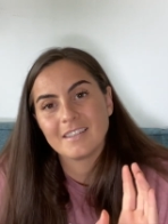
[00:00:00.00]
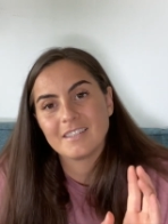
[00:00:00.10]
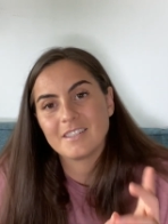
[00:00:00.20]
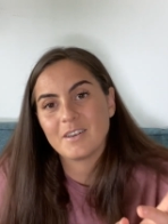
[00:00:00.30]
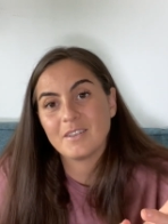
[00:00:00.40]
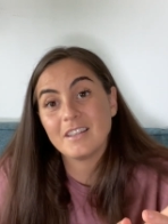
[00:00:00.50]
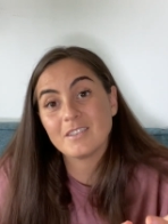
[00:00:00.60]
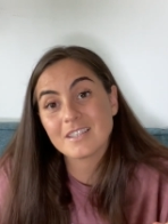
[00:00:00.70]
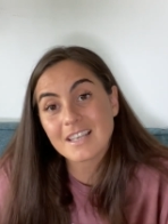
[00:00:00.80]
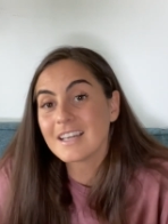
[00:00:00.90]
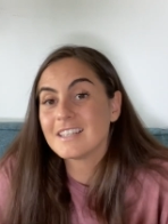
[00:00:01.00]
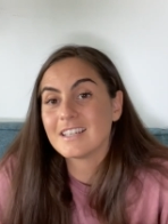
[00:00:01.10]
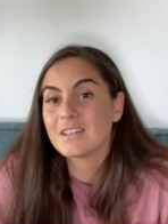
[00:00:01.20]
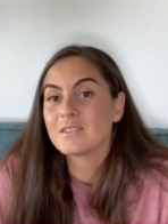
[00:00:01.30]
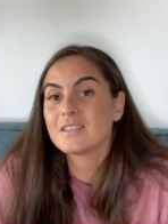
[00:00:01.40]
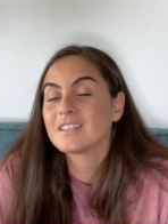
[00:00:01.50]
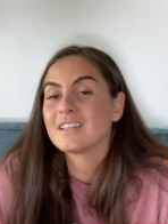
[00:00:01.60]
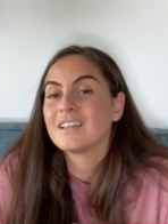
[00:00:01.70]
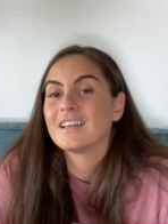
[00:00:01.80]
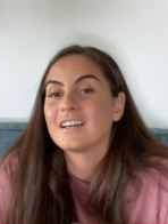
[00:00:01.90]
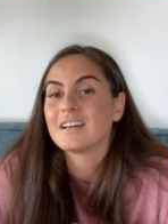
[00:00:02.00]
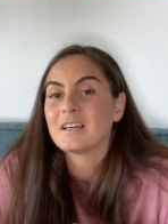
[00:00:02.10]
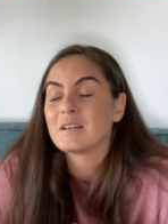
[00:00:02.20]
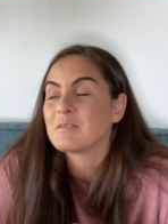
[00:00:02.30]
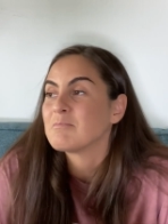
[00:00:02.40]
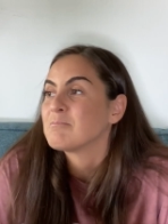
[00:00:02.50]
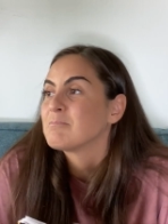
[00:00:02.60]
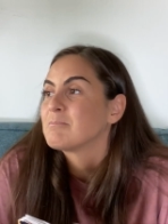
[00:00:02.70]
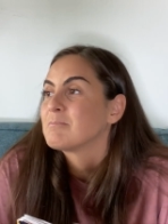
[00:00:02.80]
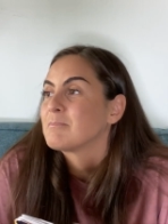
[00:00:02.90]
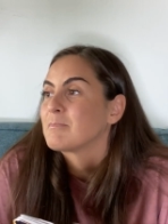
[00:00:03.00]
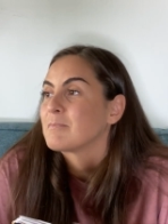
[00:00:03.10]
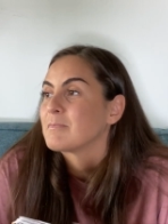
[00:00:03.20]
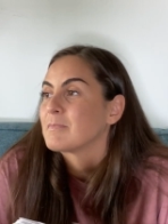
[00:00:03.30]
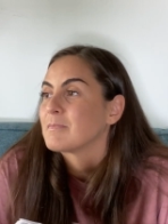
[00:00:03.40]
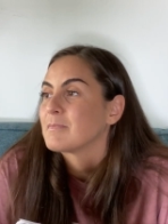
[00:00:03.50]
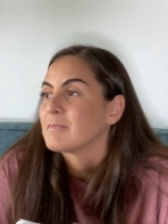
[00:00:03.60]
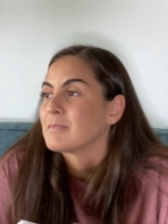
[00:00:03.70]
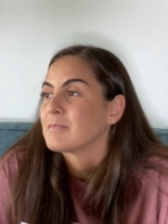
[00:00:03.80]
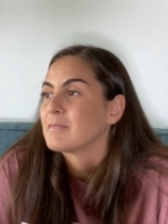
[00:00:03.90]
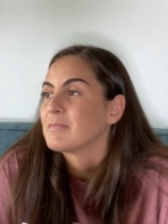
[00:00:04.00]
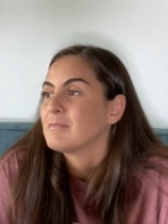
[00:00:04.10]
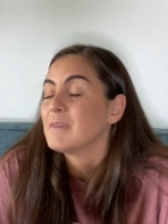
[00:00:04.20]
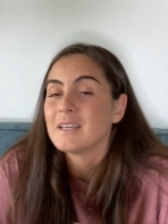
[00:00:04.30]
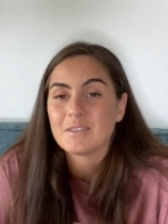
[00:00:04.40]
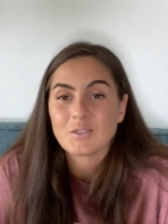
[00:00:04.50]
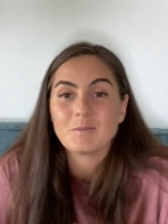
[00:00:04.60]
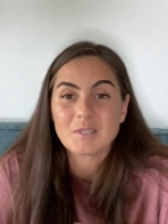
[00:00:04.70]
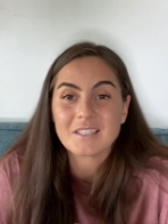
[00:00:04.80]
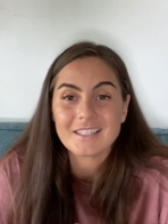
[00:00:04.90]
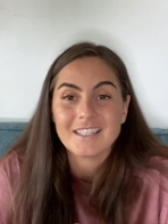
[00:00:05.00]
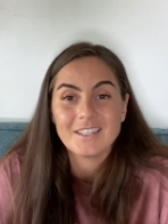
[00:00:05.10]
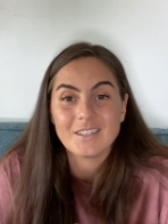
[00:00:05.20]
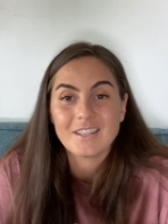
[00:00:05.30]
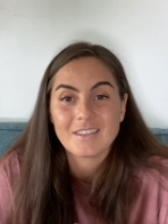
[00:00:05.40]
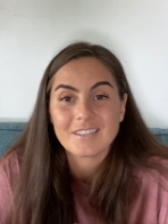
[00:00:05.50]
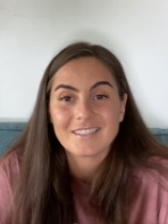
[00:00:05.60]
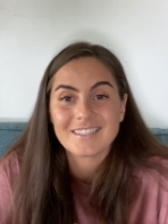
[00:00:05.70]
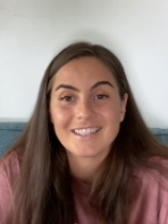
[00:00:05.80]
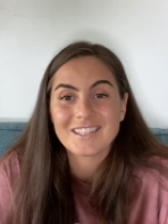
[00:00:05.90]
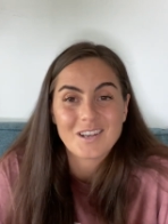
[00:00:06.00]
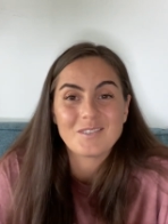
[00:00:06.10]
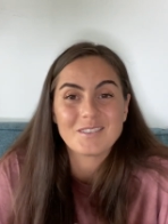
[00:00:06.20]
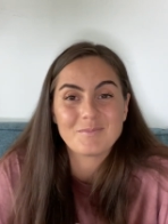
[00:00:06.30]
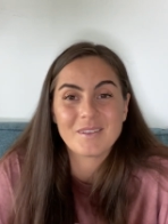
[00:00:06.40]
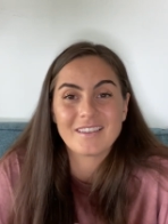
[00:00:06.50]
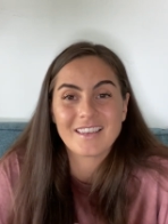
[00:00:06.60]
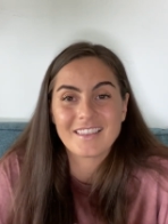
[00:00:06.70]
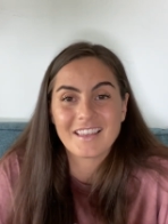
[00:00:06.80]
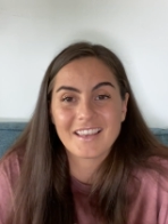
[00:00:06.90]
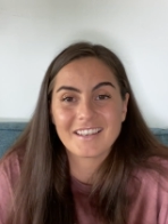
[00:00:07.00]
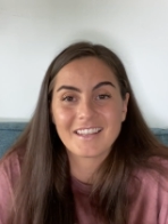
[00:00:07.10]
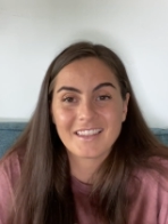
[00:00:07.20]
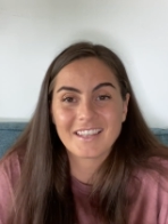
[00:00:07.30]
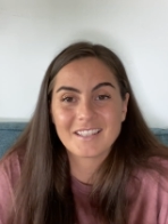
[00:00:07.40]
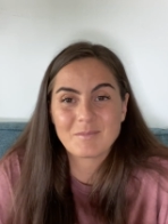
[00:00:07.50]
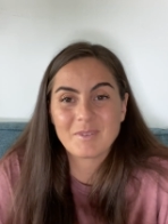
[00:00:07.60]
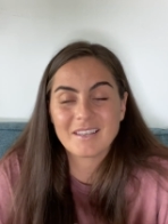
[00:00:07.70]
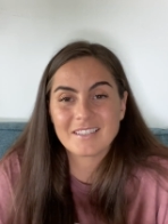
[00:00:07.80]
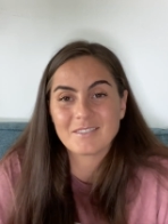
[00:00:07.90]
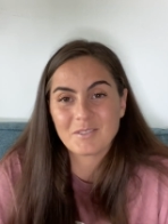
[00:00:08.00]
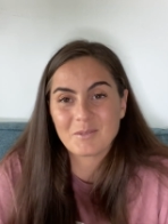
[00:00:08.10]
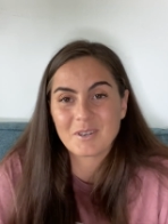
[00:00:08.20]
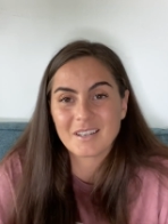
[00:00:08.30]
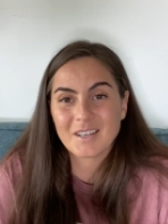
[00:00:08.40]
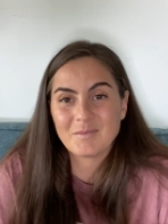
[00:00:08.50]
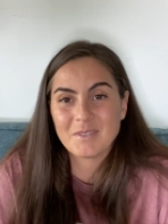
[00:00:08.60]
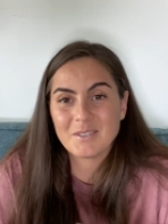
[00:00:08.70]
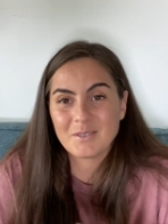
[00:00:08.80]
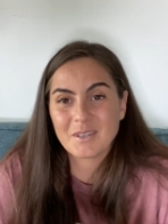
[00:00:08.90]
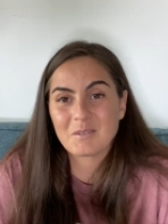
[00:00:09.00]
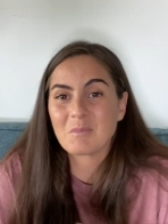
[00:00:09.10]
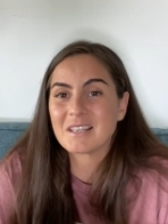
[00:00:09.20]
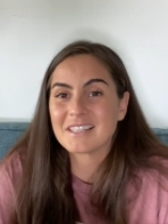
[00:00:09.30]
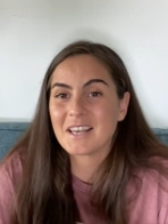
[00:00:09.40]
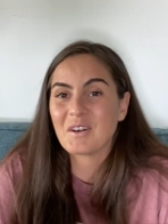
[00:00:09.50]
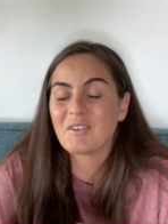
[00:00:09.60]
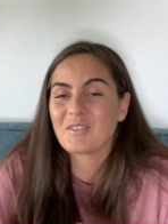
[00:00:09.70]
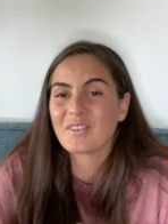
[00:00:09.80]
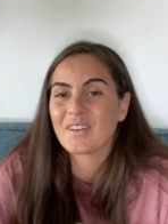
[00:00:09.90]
So a little side note, um, my dream is to heal others. It's always been like that. And I think it's because of the work I've been doing on myself.